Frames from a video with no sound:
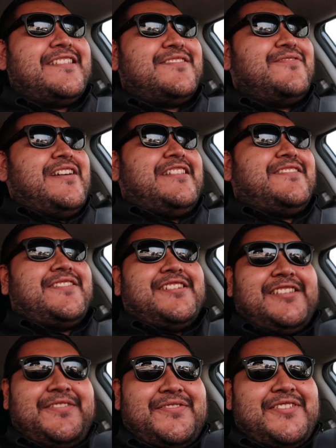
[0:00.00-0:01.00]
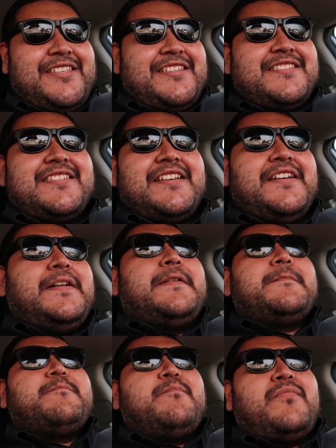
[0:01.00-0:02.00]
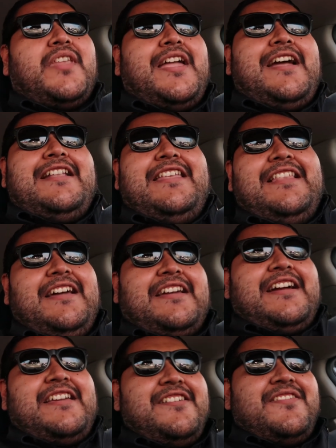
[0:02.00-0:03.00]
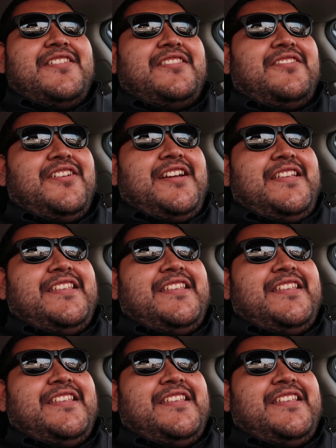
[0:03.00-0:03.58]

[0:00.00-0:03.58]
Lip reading: It's way too early for this. And then like I hear the door